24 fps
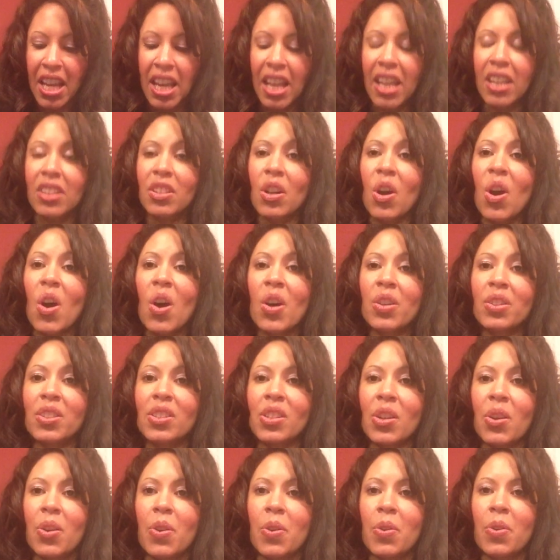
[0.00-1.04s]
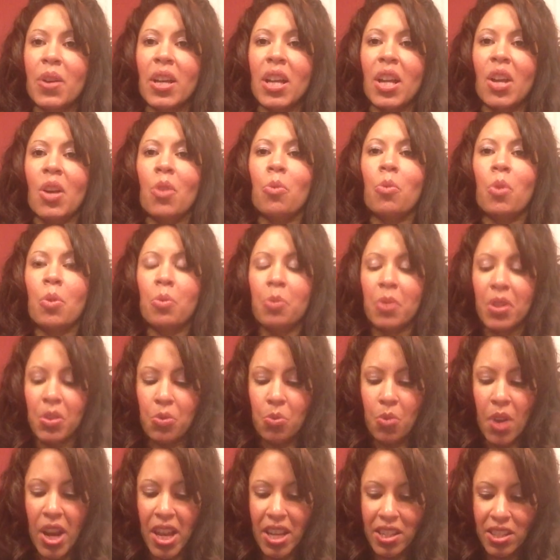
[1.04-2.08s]
And also when we
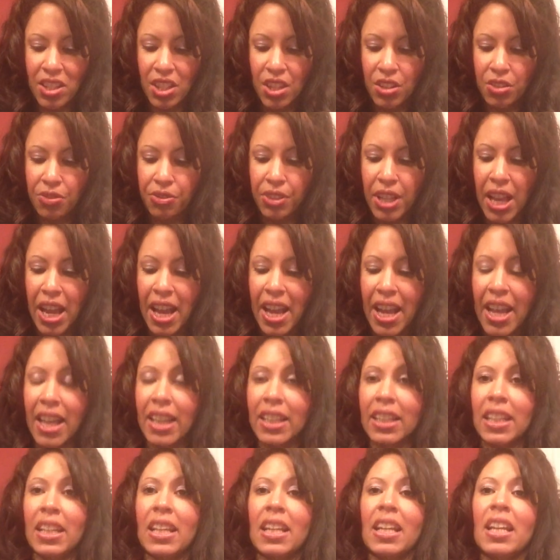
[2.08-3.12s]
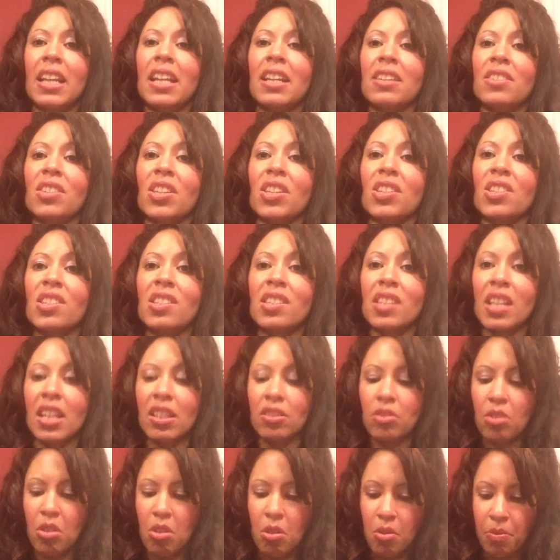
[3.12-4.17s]
raise this flag, it's a
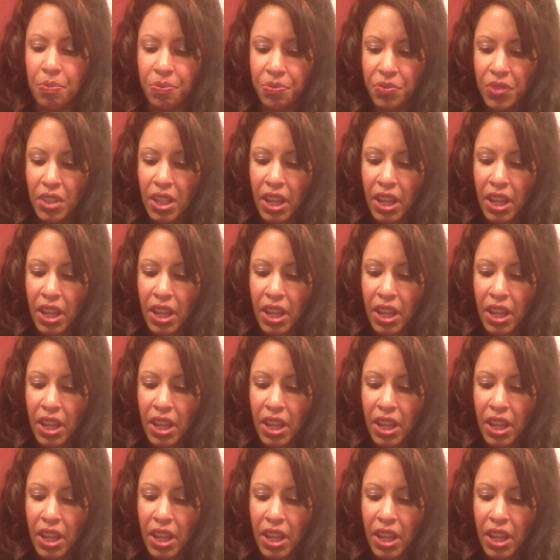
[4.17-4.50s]
signal.